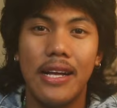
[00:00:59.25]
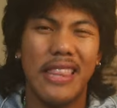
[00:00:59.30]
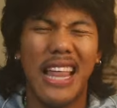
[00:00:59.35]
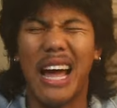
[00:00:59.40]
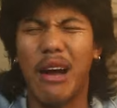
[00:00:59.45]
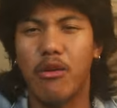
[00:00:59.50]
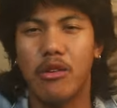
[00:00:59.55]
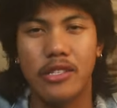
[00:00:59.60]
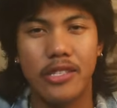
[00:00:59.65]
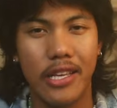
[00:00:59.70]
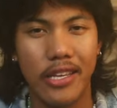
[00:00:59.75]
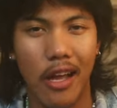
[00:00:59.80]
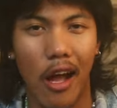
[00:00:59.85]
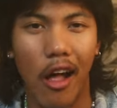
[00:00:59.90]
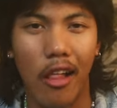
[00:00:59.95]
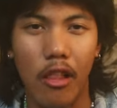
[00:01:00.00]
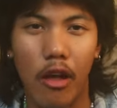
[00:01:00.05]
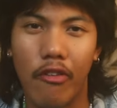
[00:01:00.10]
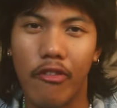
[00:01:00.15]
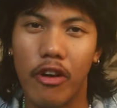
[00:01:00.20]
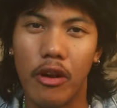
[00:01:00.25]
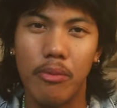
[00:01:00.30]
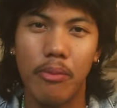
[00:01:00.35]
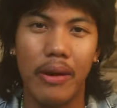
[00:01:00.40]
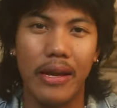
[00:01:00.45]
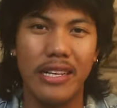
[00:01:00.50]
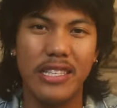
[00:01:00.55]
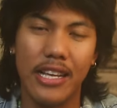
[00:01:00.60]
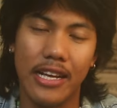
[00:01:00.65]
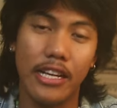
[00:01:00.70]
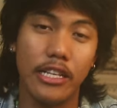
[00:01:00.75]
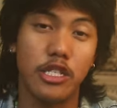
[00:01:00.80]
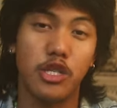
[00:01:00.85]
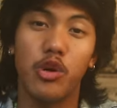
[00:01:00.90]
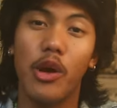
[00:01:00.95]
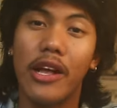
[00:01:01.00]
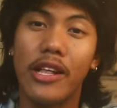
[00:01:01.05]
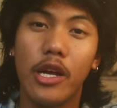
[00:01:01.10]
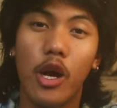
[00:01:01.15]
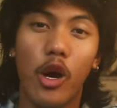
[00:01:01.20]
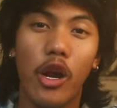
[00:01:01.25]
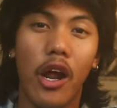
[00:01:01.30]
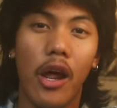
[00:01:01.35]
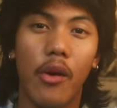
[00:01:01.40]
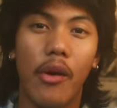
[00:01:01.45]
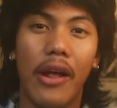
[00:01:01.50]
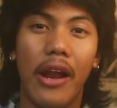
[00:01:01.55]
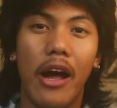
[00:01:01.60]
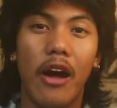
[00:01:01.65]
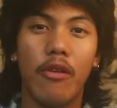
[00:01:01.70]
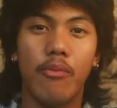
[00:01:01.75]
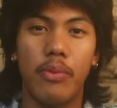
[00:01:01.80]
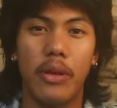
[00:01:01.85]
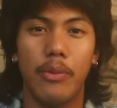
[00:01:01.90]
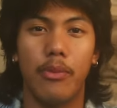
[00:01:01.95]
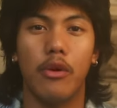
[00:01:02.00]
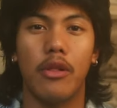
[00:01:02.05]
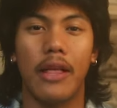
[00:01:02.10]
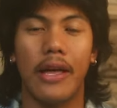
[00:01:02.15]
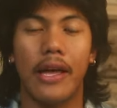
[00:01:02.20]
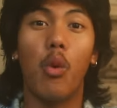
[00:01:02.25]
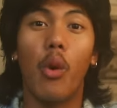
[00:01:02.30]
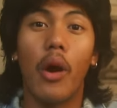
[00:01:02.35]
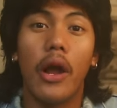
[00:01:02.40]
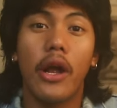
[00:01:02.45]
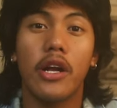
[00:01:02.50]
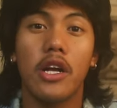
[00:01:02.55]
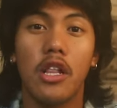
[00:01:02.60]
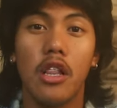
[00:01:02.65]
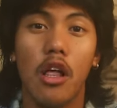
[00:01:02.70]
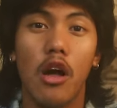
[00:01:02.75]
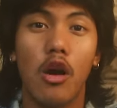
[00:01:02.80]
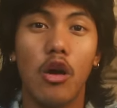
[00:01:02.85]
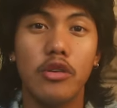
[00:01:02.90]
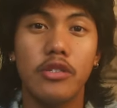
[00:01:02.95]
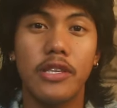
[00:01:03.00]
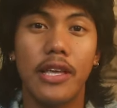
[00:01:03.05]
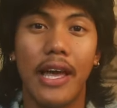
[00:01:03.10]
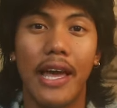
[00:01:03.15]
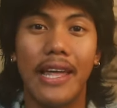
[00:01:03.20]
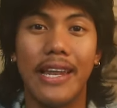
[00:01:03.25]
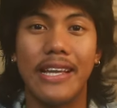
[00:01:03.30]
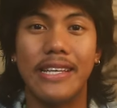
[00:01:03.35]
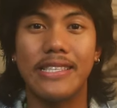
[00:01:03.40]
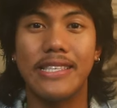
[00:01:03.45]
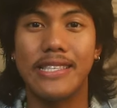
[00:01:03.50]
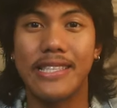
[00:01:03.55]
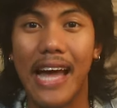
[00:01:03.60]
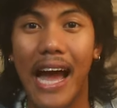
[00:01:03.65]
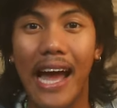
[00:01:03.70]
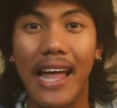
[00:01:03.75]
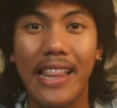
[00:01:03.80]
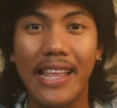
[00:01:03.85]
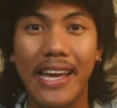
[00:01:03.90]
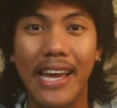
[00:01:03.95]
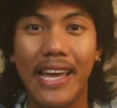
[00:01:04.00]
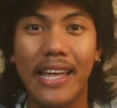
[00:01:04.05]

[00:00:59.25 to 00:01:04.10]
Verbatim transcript: Not I wanna say all over, but it's like a trend going on right now with people like wearing clothes and then styling